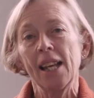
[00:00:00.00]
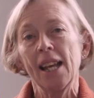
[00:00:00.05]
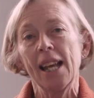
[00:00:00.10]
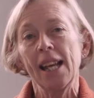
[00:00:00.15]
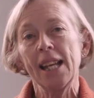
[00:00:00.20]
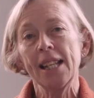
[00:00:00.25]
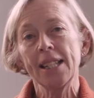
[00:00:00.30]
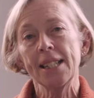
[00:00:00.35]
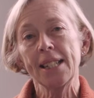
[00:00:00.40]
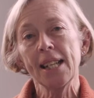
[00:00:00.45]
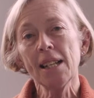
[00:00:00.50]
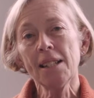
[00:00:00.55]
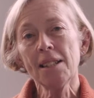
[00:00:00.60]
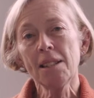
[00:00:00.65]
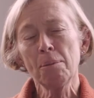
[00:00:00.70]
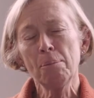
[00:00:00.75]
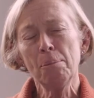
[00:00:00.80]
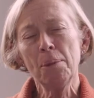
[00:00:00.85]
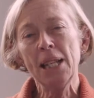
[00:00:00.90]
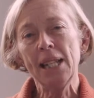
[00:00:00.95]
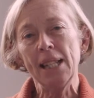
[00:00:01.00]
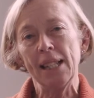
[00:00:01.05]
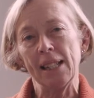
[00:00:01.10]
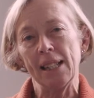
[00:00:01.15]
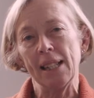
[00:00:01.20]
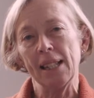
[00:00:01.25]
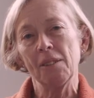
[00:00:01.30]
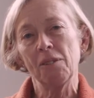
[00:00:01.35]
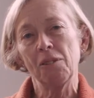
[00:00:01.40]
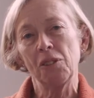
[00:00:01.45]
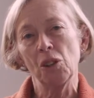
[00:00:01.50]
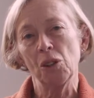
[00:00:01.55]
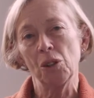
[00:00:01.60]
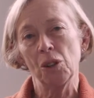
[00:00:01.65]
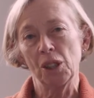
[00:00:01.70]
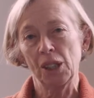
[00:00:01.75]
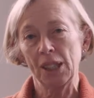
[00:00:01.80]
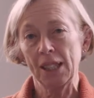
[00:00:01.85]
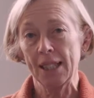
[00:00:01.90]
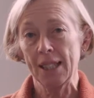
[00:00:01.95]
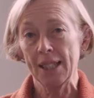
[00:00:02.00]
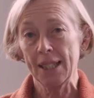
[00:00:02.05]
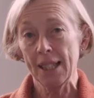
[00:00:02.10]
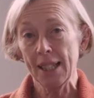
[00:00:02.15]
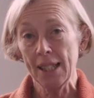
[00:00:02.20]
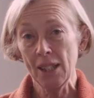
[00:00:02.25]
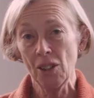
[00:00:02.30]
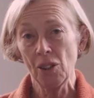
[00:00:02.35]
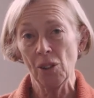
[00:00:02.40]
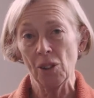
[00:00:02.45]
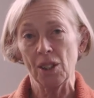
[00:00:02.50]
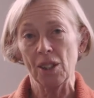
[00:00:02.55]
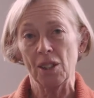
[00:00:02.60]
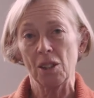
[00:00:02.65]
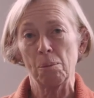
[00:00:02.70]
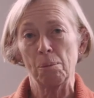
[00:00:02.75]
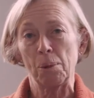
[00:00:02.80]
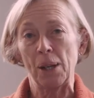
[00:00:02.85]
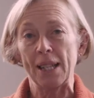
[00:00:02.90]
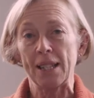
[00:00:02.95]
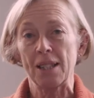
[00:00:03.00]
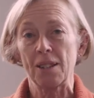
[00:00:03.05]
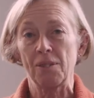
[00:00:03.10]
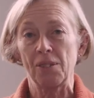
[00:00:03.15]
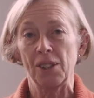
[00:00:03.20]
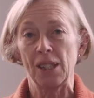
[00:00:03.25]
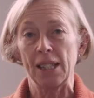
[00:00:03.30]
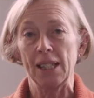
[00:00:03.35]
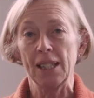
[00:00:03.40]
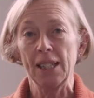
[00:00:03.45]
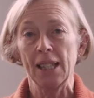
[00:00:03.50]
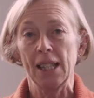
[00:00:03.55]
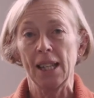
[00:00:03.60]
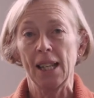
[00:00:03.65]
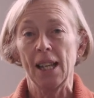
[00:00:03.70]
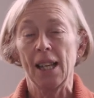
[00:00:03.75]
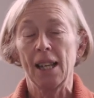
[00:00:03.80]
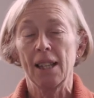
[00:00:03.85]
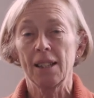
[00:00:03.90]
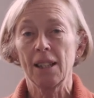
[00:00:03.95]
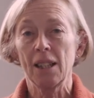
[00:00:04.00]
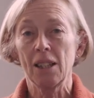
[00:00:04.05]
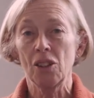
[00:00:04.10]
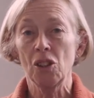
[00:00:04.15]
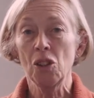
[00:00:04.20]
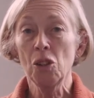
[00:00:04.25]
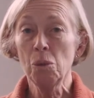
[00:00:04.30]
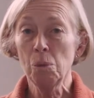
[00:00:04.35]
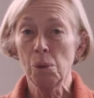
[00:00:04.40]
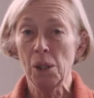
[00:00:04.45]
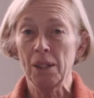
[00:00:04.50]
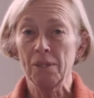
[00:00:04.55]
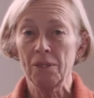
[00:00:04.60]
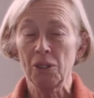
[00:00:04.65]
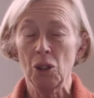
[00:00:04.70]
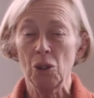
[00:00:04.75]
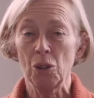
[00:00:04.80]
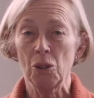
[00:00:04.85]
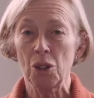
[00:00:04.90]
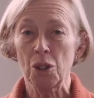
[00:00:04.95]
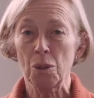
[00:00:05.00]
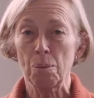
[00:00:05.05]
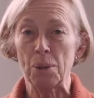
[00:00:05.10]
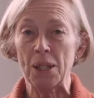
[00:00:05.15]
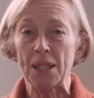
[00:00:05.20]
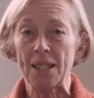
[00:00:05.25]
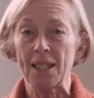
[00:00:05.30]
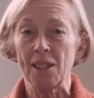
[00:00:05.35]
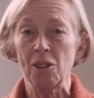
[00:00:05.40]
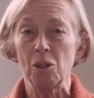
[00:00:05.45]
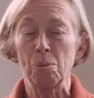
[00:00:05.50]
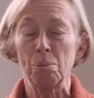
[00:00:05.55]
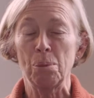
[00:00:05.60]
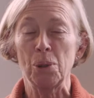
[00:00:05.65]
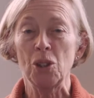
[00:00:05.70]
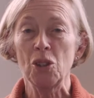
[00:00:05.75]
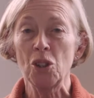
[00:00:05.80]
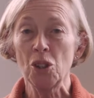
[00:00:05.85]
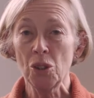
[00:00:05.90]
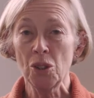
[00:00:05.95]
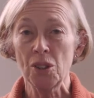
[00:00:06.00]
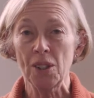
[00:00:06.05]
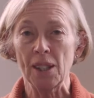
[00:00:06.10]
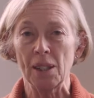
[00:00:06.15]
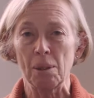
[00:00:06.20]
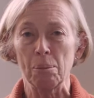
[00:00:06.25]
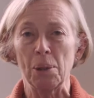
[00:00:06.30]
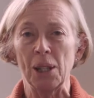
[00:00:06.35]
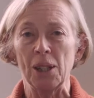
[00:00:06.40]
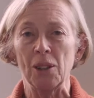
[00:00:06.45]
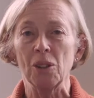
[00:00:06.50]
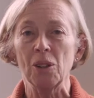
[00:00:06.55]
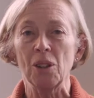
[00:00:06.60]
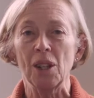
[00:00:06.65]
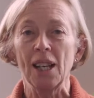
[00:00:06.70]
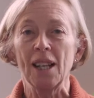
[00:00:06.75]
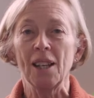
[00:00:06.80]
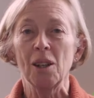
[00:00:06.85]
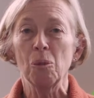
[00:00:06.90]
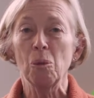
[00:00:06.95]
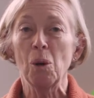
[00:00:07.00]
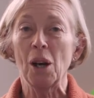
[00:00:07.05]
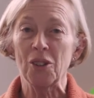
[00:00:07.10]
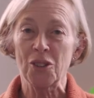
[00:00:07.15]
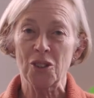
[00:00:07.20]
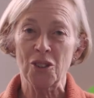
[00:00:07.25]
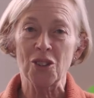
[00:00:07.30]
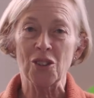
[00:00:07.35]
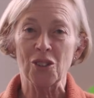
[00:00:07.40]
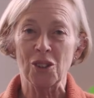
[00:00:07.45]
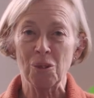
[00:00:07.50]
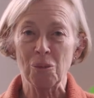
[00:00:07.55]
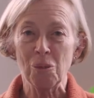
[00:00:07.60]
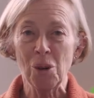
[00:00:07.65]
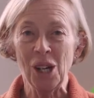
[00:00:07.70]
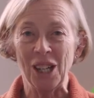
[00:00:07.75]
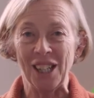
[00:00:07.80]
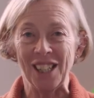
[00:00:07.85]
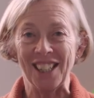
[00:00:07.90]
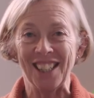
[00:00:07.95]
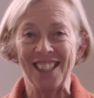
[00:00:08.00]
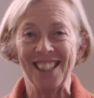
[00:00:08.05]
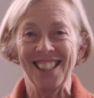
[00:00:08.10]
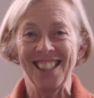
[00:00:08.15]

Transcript: It does mean, if you're continuing to breastfeed, that you will of course be still producing milk whilst you're at work.